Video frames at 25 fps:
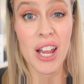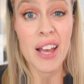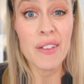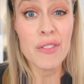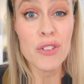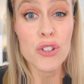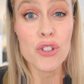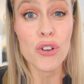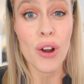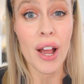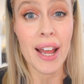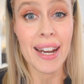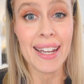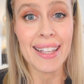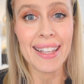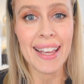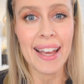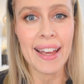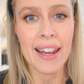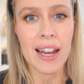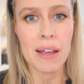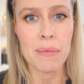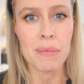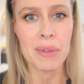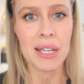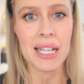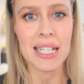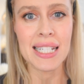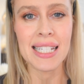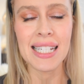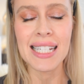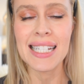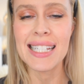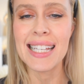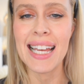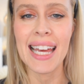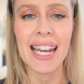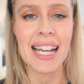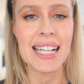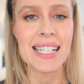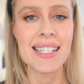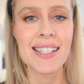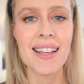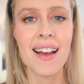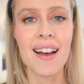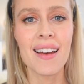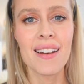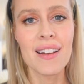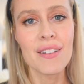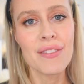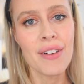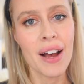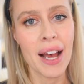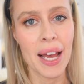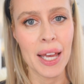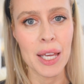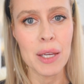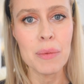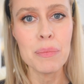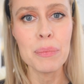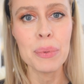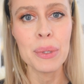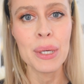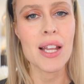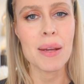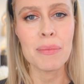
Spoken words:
Have you tried it yet? I mean, it didn't get a ton of hype.